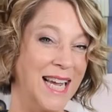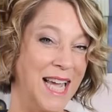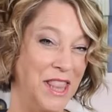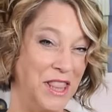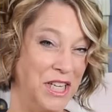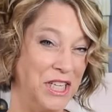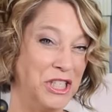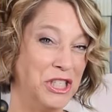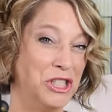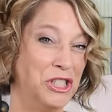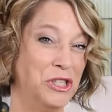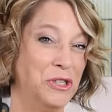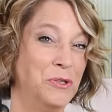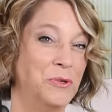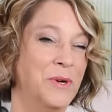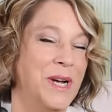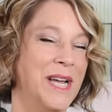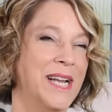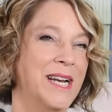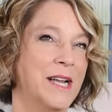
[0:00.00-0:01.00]
got this
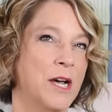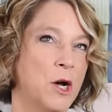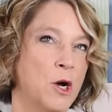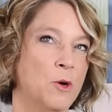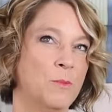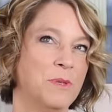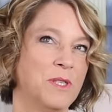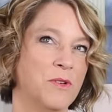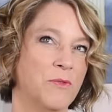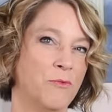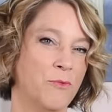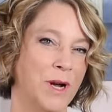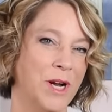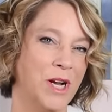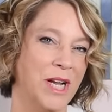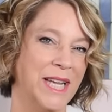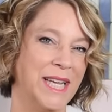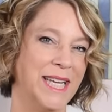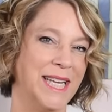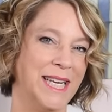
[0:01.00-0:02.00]
shoe in hopes of
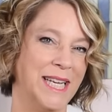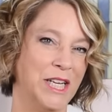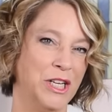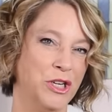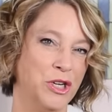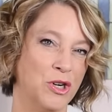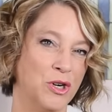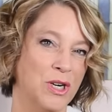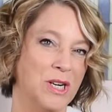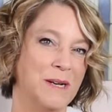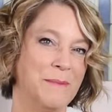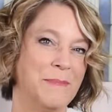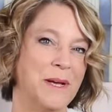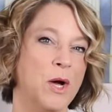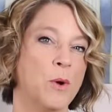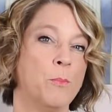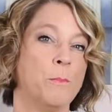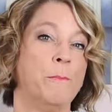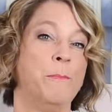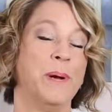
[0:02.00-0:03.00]
wearing it in Europe
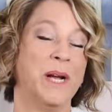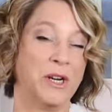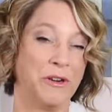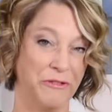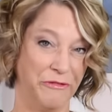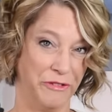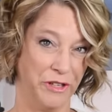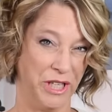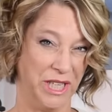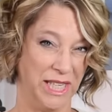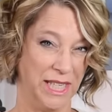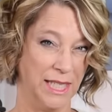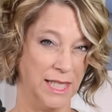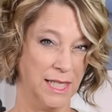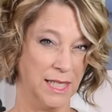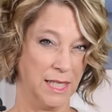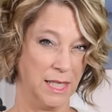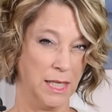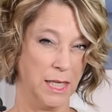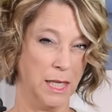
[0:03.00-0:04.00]
barefooted
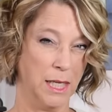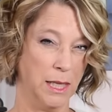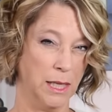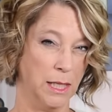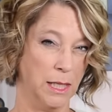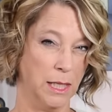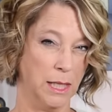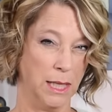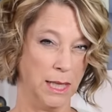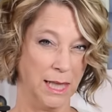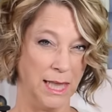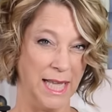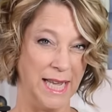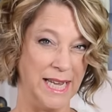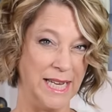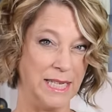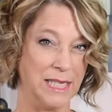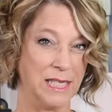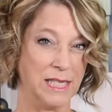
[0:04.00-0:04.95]
in the late